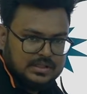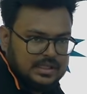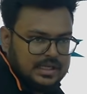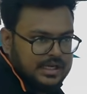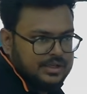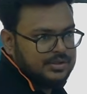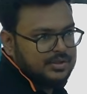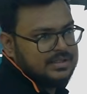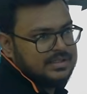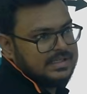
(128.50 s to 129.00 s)
I
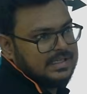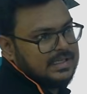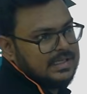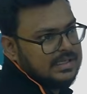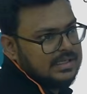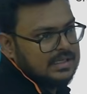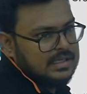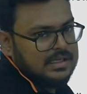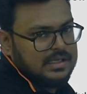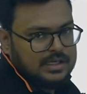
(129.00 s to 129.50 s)
should
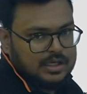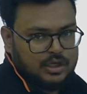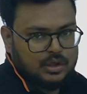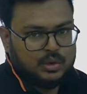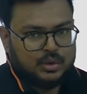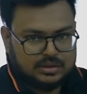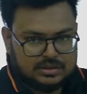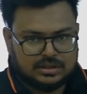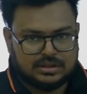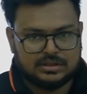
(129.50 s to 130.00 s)
say
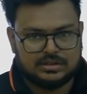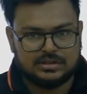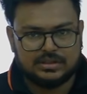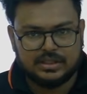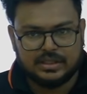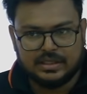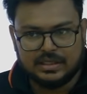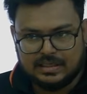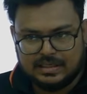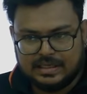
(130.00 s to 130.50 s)
growth.
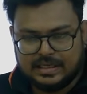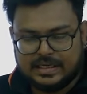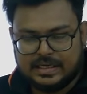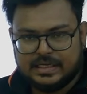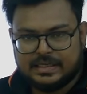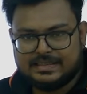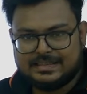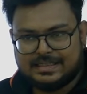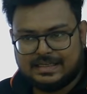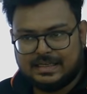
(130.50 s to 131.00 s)
Like I
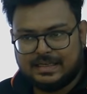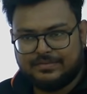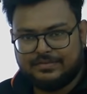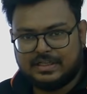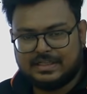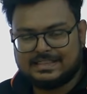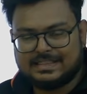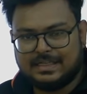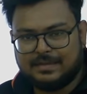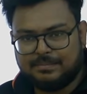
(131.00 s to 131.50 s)
gave the
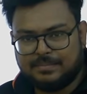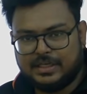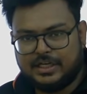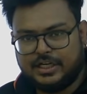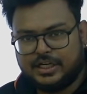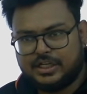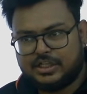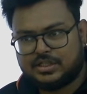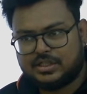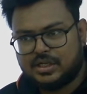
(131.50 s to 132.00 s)
example, it
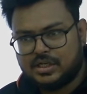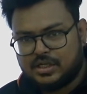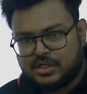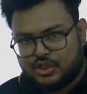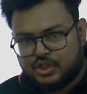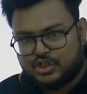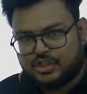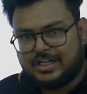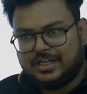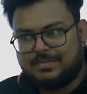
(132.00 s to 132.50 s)
is
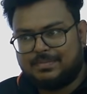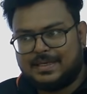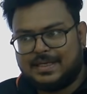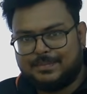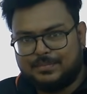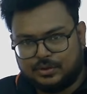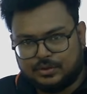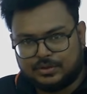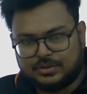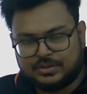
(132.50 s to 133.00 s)
shared by
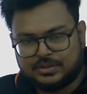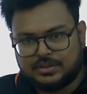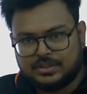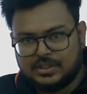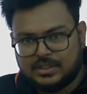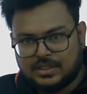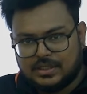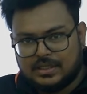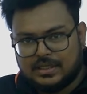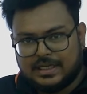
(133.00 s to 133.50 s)
both,
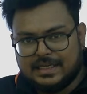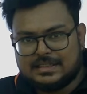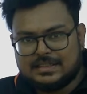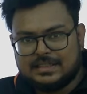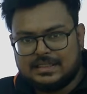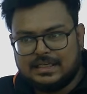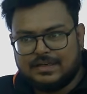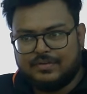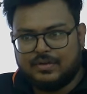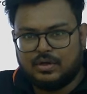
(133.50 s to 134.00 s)

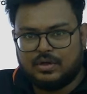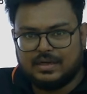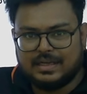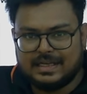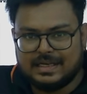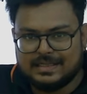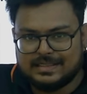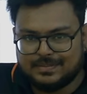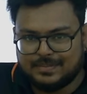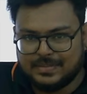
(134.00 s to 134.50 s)
right? Living
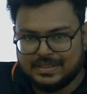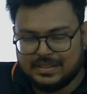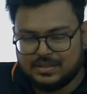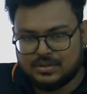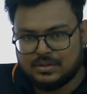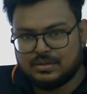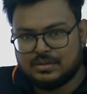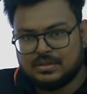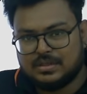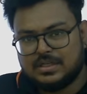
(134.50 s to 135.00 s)
organism
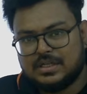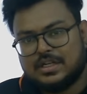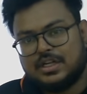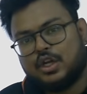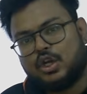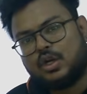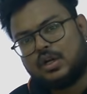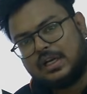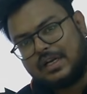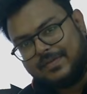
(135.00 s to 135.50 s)
also
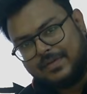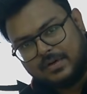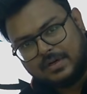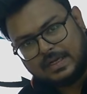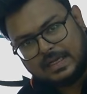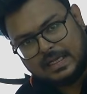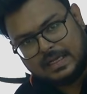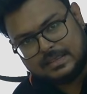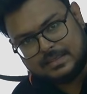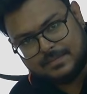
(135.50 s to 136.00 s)
non-living
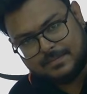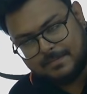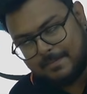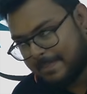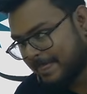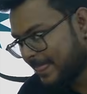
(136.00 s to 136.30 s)
organism.